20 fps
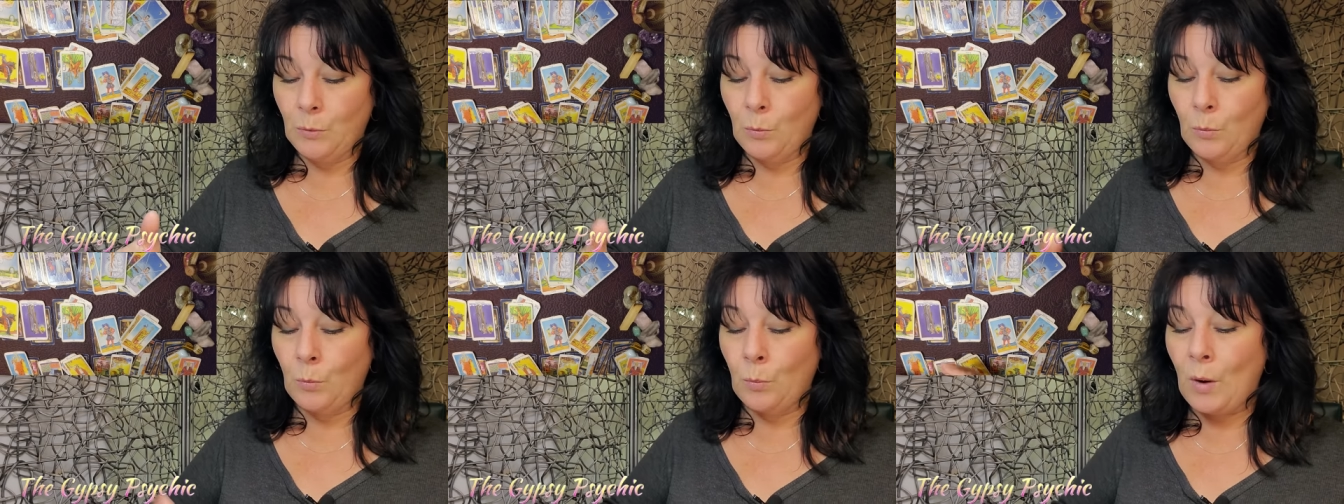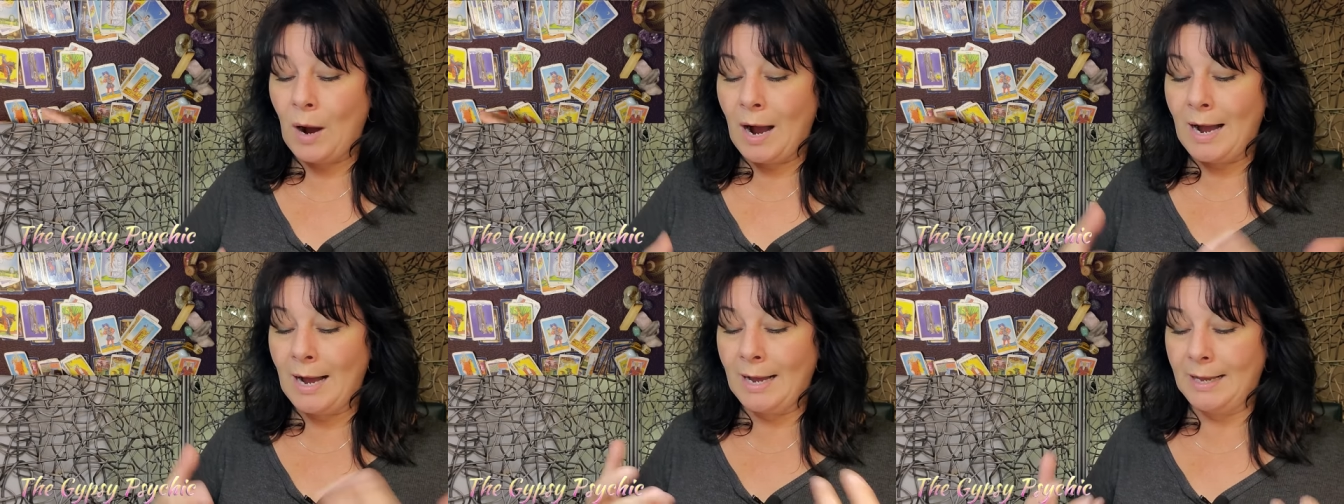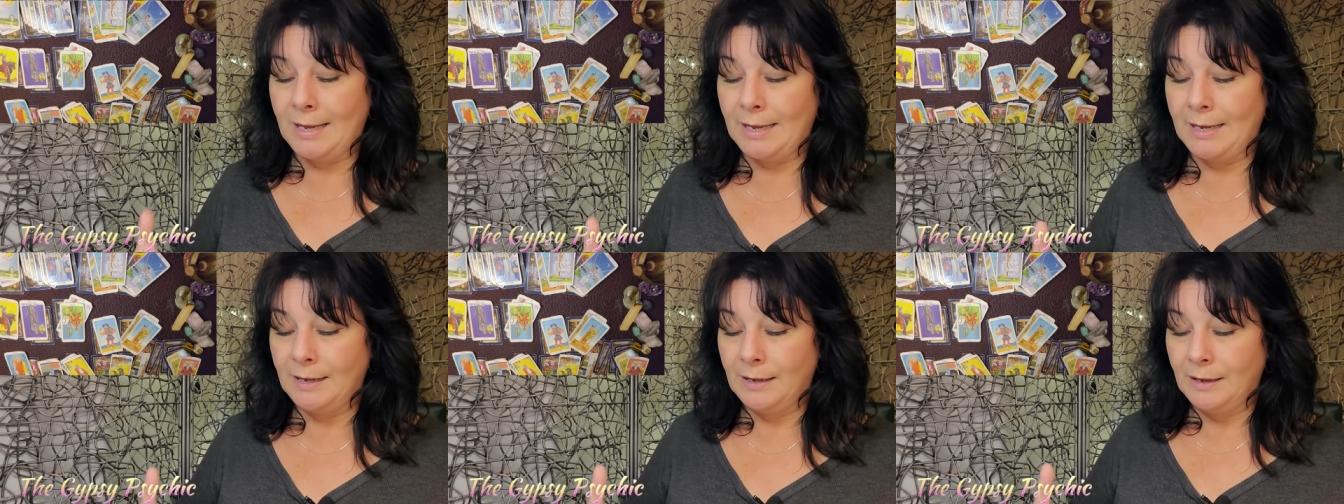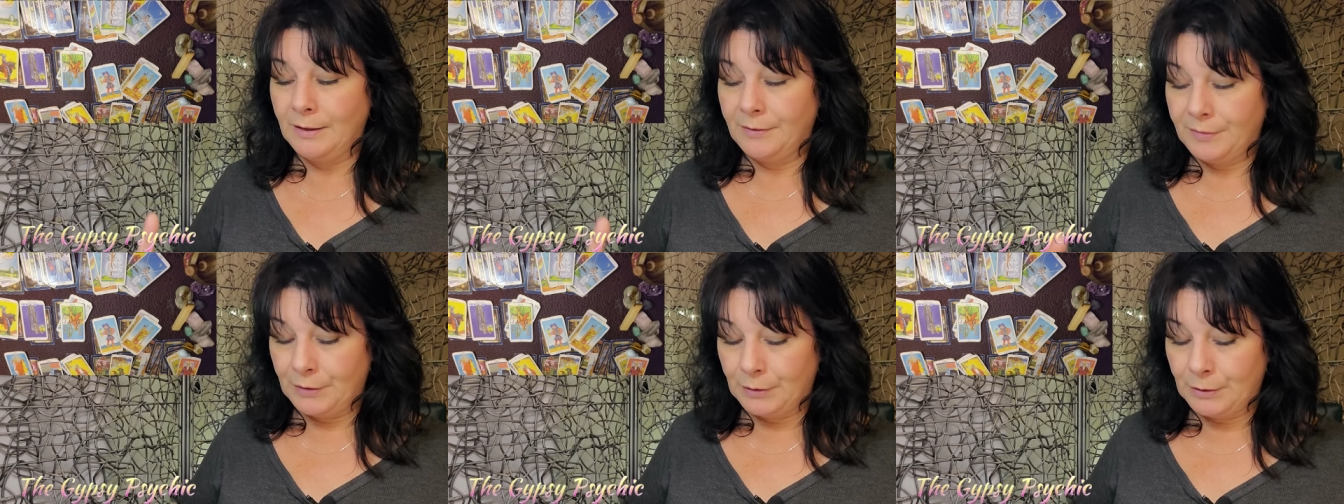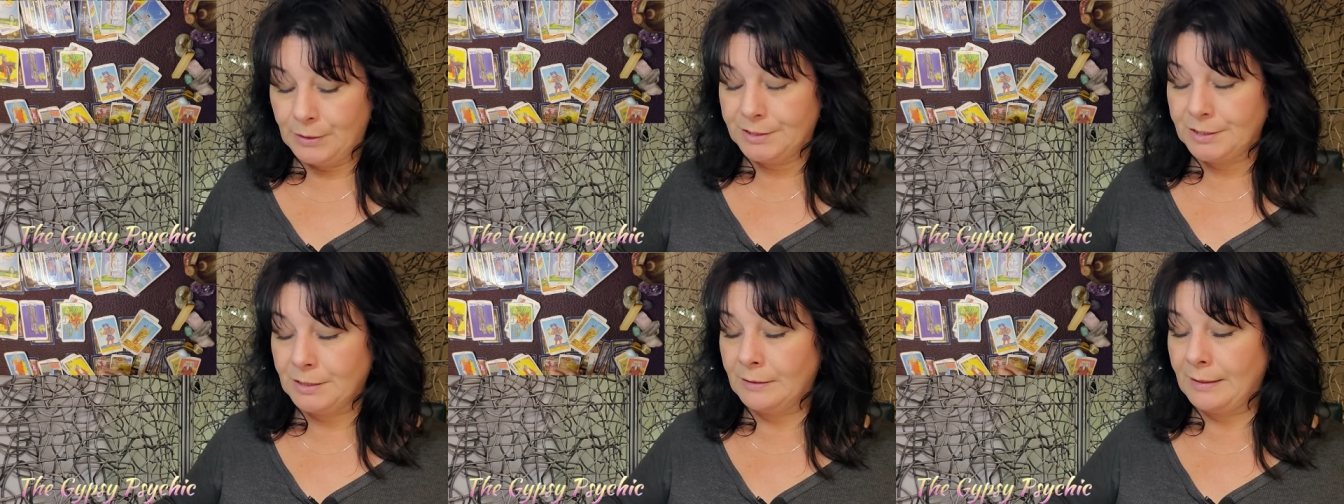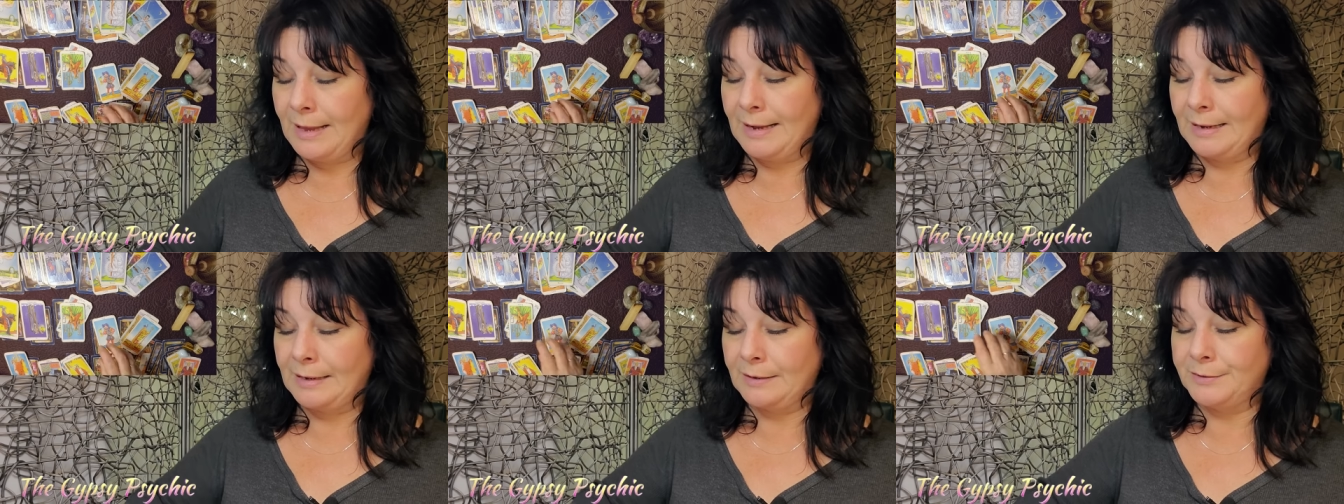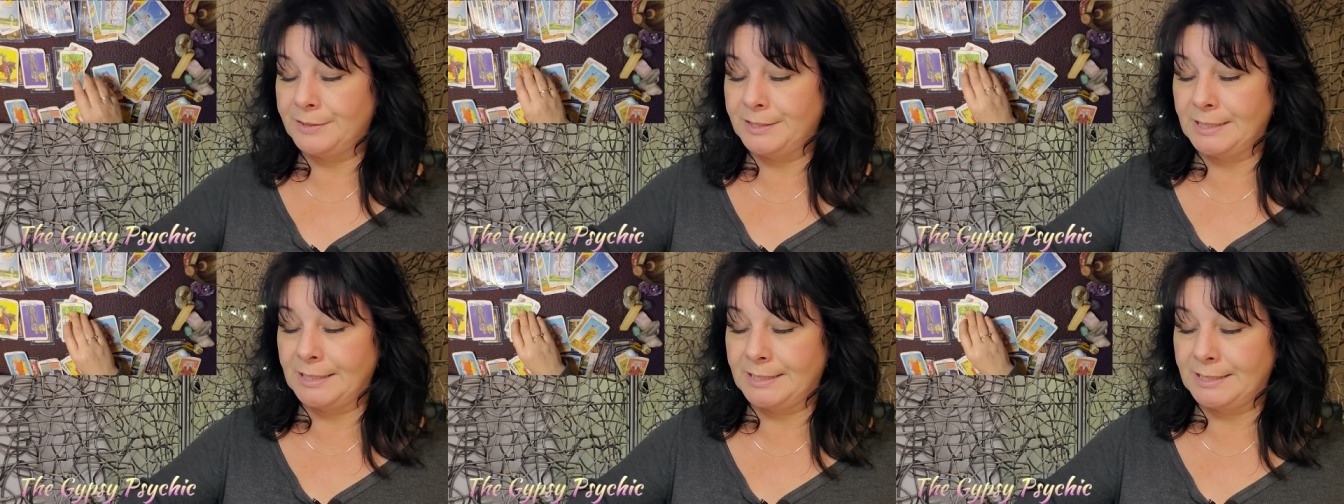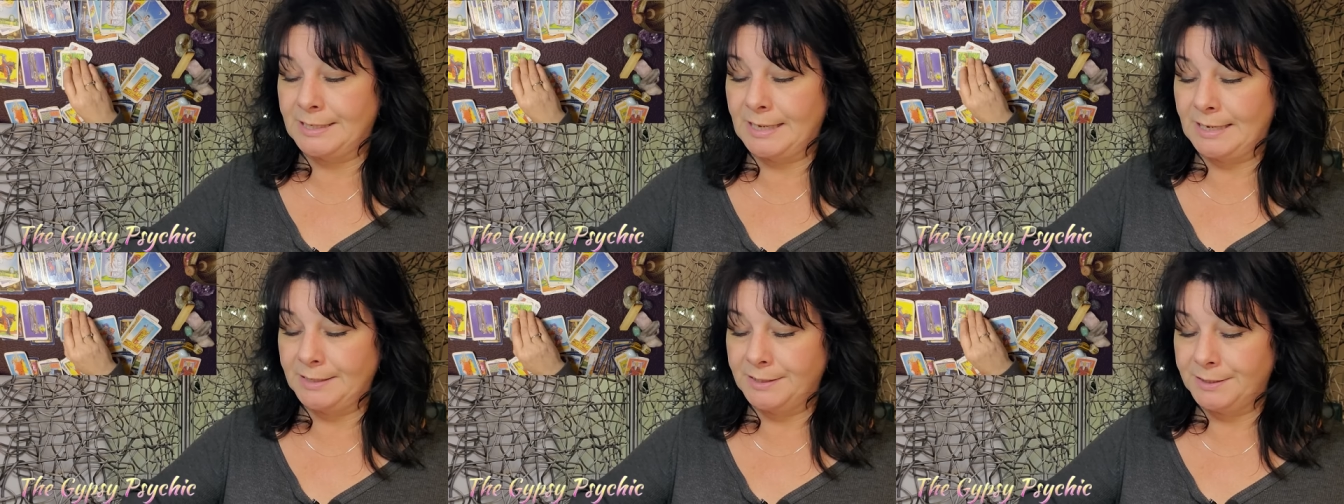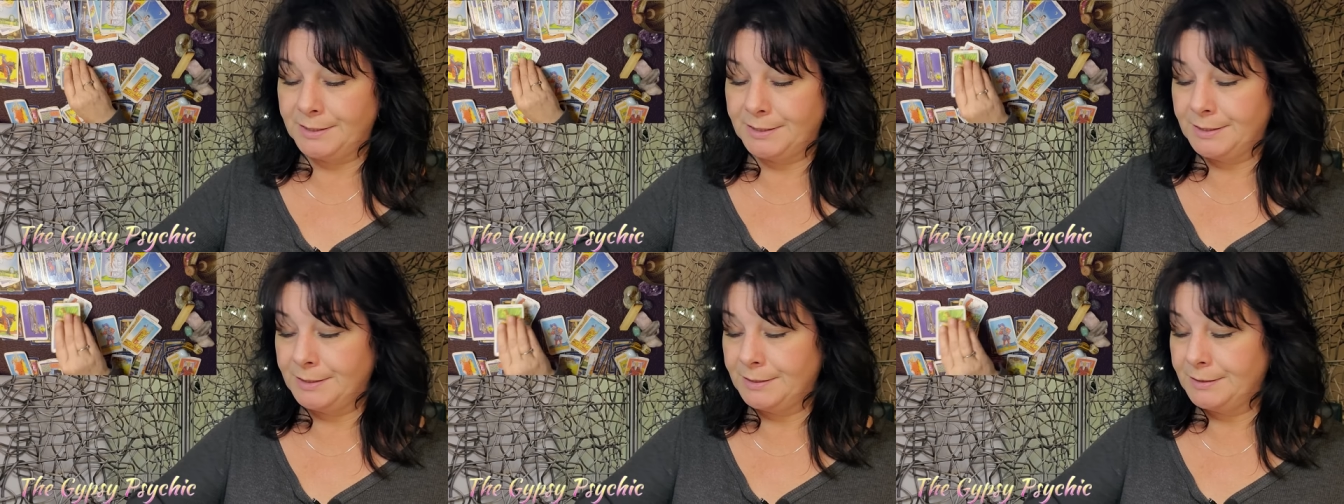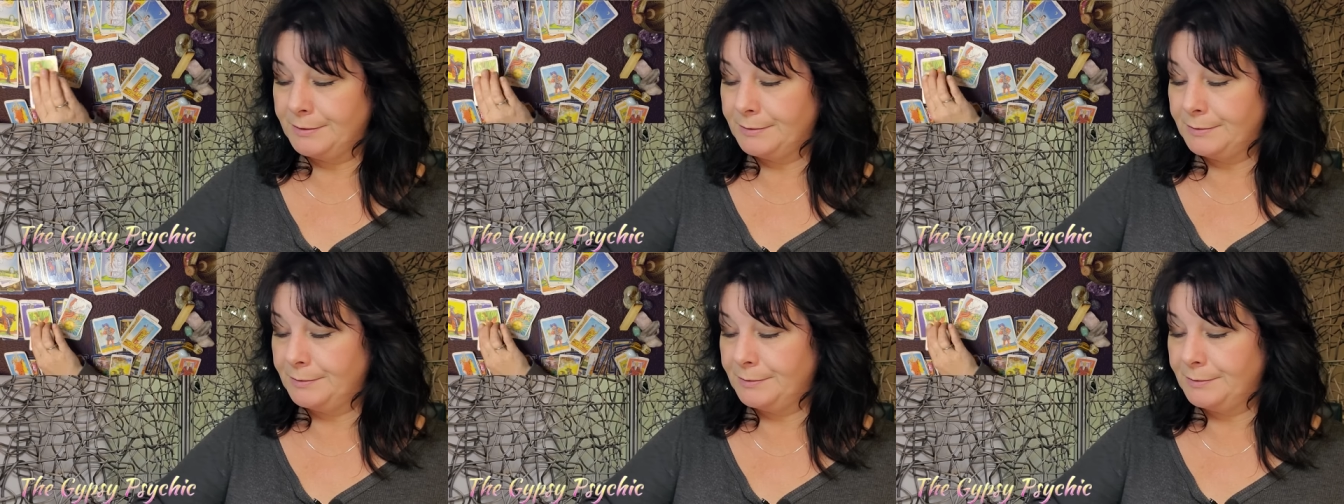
why there is a lack of success.